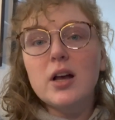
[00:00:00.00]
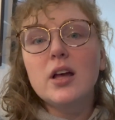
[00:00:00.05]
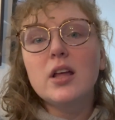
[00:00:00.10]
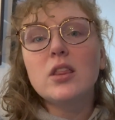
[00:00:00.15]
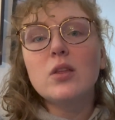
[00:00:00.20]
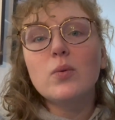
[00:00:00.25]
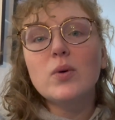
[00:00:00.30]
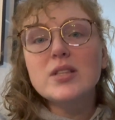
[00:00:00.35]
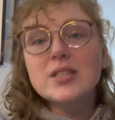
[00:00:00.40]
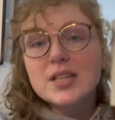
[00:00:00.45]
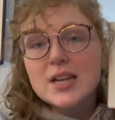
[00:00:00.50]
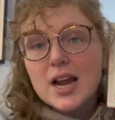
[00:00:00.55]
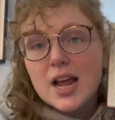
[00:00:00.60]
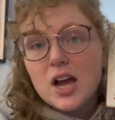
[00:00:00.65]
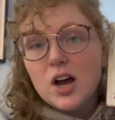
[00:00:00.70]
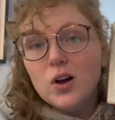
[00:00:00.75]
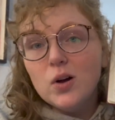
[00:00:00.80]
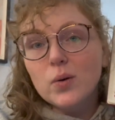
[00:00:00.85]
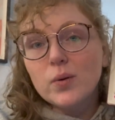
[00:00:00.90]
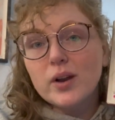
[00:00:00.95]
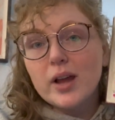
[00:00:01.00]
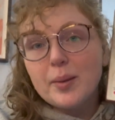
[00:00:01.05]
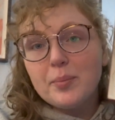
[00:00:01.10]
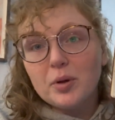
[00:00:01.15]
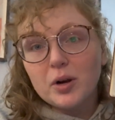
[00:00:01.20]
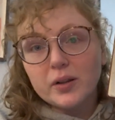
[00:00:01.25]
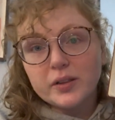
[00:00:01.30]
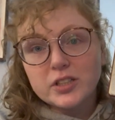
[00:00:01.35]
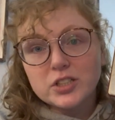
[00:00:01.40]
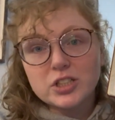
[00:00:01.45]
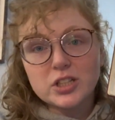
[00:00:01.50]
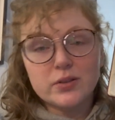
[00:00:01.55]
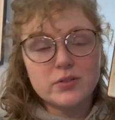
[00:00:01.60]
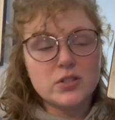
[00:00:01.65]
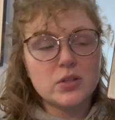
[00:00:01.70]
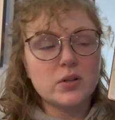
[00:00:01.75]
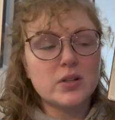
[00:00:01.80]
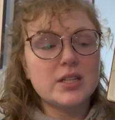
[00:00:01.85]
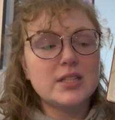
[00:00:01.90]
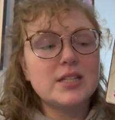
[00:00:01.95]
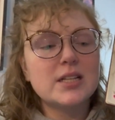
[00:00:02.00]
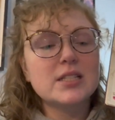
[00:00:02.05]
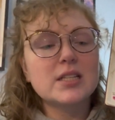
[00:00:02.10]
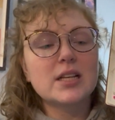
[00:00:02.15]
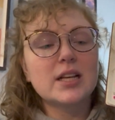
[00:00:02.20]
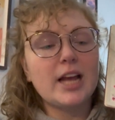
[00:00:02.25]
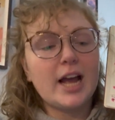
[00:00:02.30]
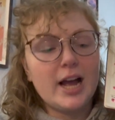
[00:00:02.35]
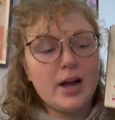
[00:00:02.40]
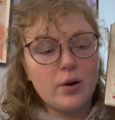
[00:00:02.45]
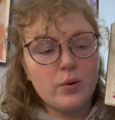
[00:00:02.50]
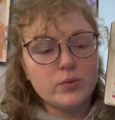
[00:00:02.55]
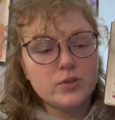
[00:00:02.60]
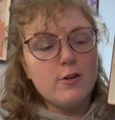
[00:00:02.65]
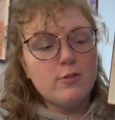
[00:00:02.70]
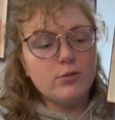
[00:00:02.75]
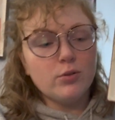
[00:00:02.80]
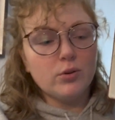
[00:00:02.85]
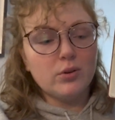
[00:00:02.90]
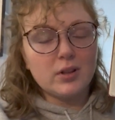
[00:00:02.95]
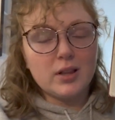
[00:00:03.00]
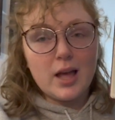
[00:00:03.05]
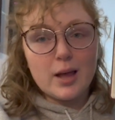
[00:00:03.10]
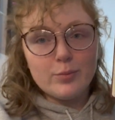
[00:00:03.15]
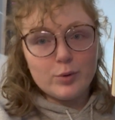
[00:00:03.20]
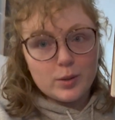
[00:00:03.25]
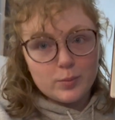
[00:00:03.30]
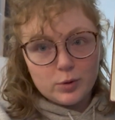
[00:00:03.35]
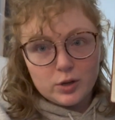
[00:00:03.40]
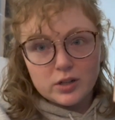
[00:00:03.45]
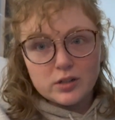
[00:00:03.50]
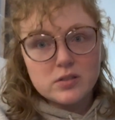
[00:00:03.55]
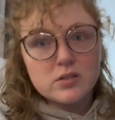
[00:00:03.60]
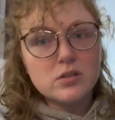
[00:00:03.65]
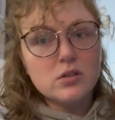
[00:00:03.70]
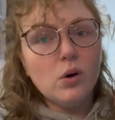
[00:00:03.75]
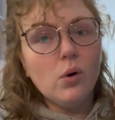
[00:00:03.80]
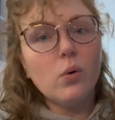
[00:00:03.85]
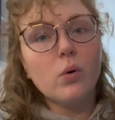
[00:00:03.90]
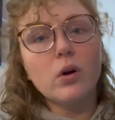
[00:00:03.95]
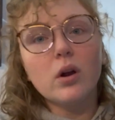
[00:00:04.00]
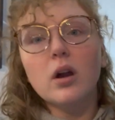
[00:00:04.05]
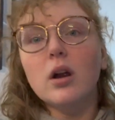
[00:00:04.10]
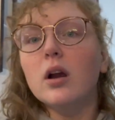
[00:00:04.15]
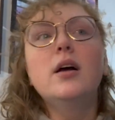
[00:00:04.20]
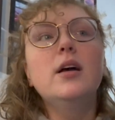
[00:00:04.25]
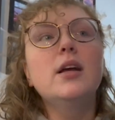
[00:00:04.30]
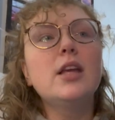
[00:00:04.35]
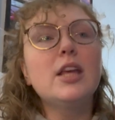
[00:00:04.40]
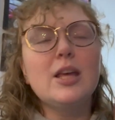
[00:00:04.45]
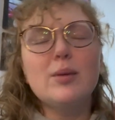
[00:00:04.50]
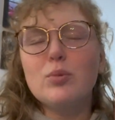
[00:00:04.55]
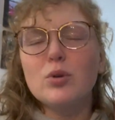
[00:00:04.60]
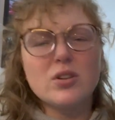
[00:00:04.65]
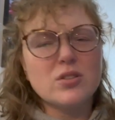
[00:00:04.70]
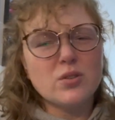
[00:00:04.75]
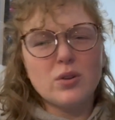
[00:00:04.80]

the ones that I own, I put on this shelf. So it doesn't count for library books or ebooks or